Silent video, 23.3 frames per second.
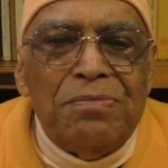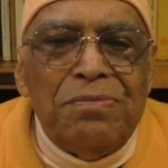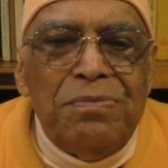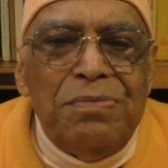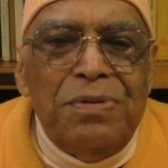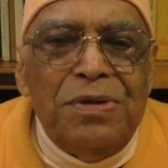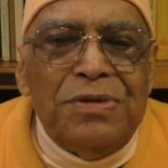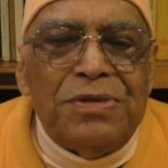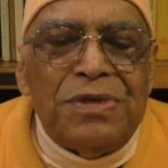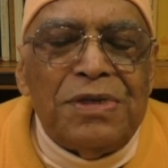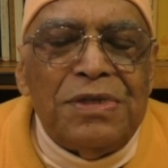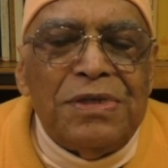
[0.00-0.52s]

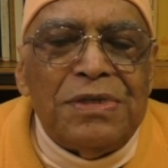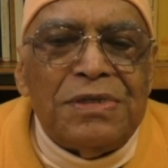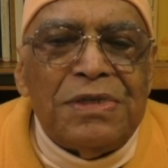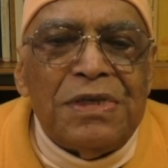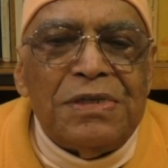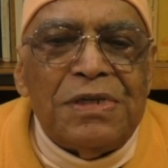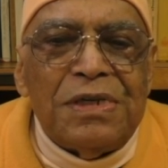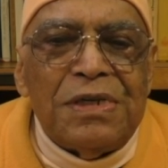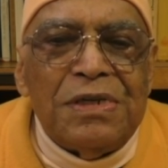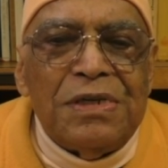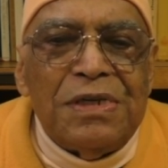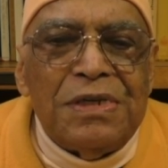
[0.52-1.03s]
Peace is
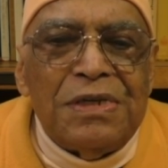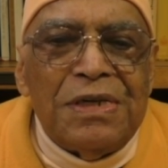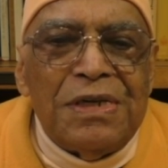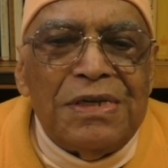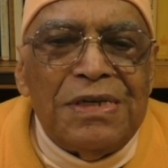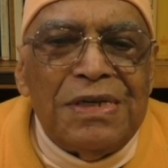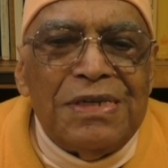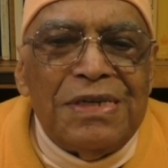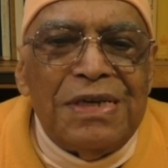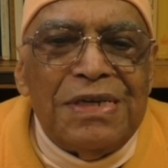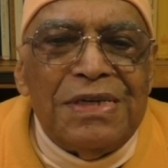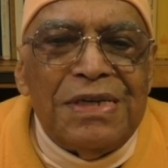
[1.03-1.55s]

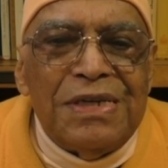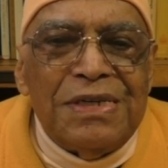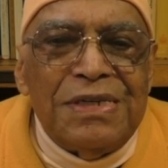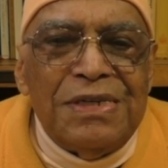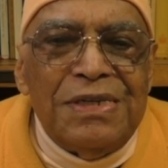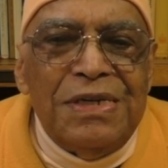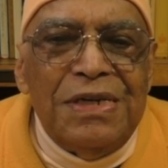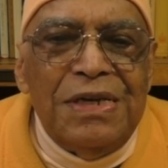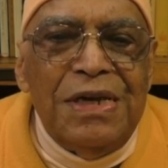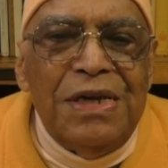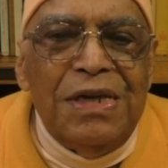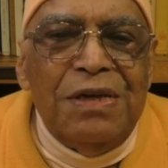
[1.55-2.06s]

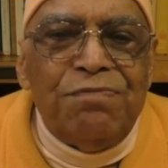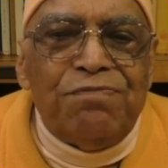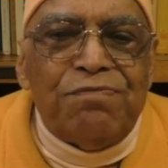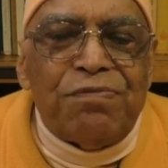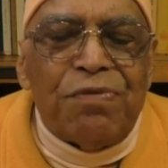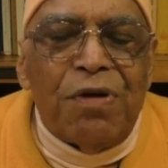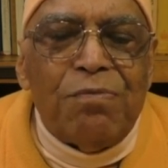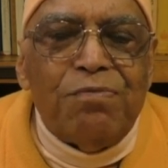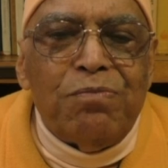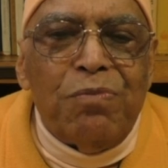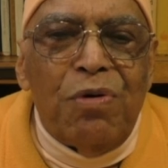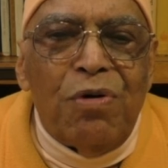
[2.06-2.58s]
relief
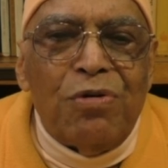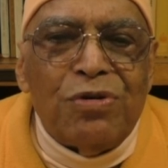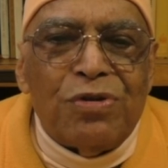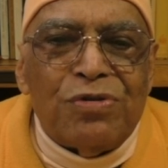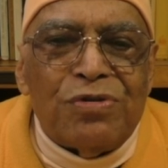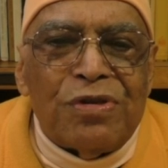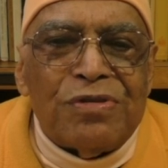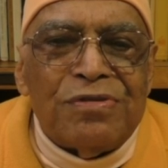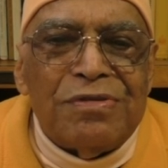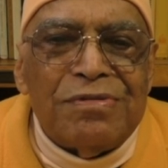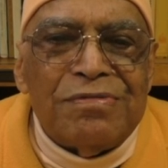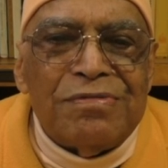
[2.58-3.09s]
from both.